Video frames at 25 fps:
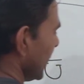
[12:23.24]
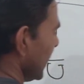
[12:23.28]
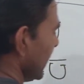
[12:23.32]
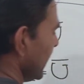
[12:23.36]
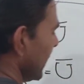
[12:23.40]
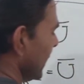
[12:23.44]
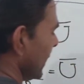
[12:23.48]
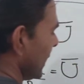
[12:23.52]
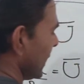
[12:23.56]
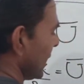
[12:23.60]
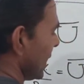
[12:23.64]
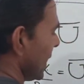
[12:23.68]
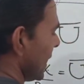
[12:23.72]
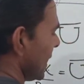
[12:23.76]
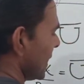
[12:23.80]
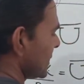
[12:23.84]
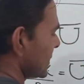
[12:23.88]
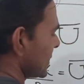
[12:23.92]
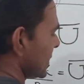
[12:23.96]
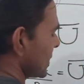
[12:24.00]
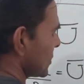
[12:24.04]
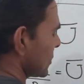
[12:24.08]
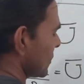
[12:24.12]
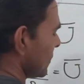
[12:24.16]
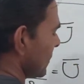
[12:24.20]
Here
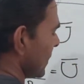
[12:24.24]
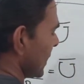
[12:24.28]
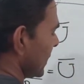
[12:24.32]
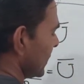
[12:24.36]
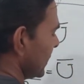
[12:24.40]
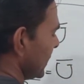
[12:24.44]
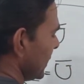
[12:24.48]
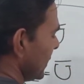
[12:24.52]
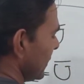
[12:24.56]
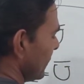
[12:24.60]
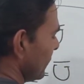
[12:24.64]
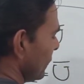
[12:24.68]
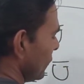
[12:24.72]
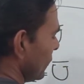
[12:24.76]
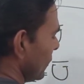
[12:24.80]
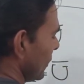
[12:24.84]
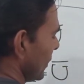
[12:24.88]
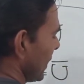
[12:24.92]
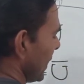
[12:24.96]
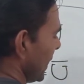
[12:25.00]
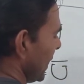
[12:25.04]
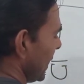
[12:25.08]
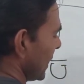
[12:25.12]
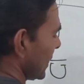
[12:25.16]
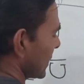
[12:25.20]
x square,
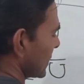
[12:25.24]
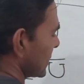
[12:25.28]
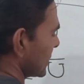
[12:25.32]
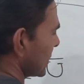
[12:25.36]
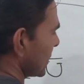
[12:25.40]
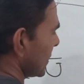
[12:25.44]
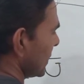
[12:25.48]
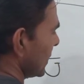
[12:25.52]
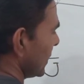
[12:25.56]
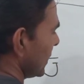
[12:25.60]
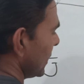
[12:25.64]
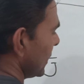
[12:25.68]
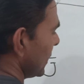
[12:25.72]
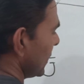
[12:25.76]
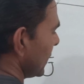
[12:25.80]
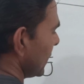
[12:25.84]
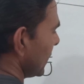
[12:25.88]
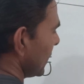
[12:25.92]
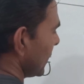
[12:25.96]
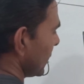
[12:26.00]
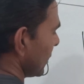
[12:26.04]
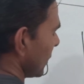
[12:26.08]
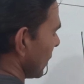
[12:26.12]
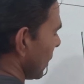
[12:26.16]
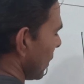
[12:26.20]
therefore x
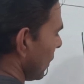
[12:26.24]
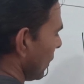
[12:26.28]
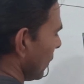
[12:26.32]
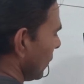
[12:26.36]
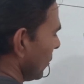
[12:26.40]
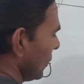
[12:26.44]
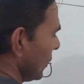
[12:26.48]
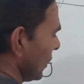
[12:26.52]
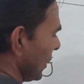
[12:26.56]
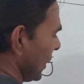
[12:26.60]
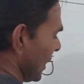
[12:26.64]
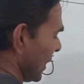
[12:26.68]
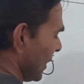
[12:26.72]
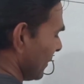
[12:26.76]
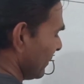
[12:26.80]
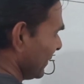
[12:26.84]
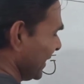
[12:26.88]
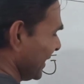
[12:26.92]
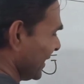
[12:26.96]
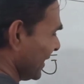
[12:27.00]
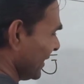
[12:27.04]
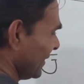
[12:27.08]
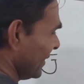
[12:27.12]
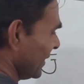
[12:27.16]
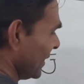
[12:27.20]
all
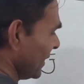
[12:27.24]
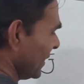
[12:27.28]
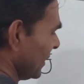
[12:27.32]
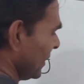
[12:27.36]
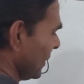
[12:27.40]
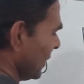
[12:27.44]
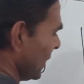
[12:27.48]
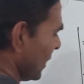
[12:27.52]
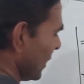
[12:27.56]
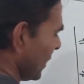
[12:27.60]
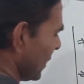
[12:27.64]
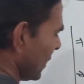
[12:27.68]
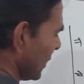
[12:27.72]
coming under